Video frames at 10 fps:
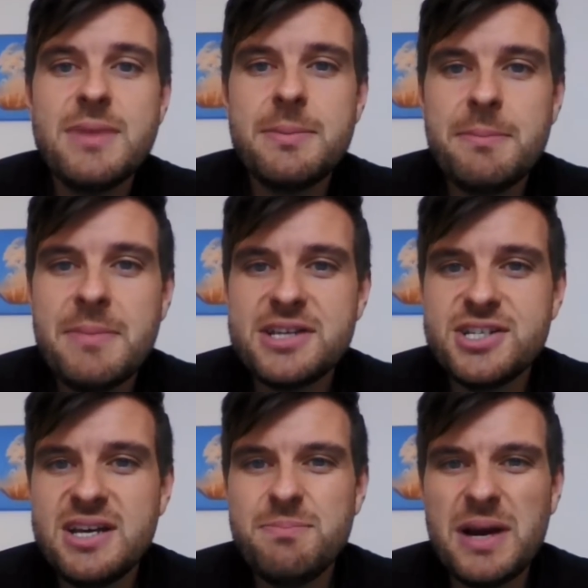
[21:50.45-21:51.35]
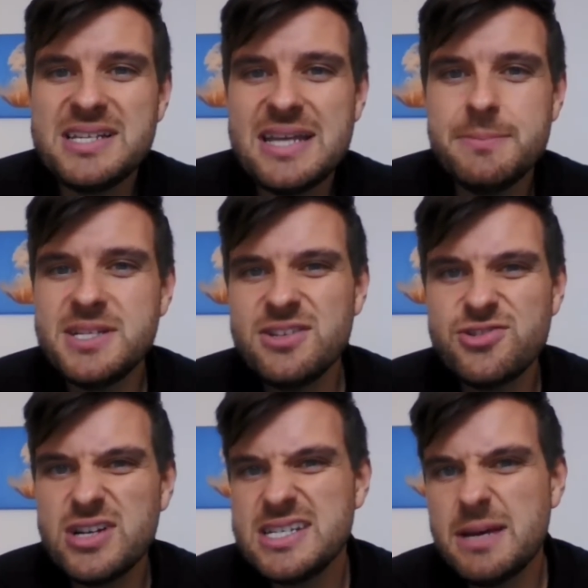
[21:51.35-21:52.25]
maybe measure biceps and
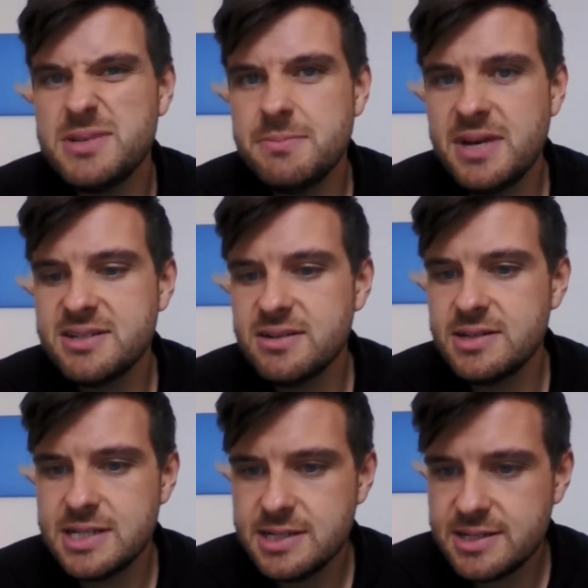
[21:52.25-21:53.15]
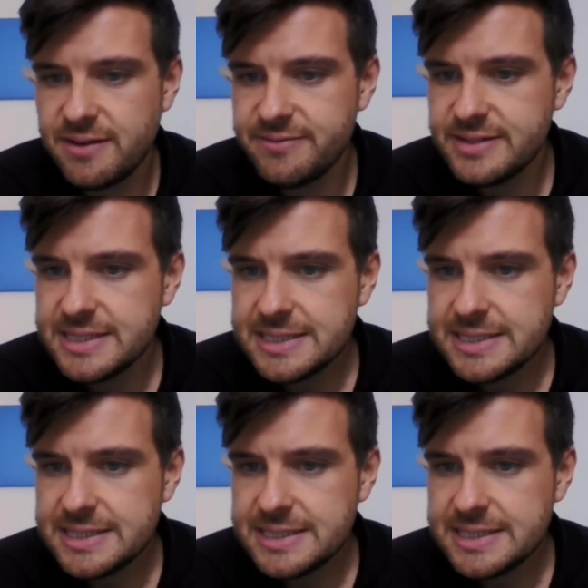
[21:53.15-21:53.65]
triceps and muscles and stuff.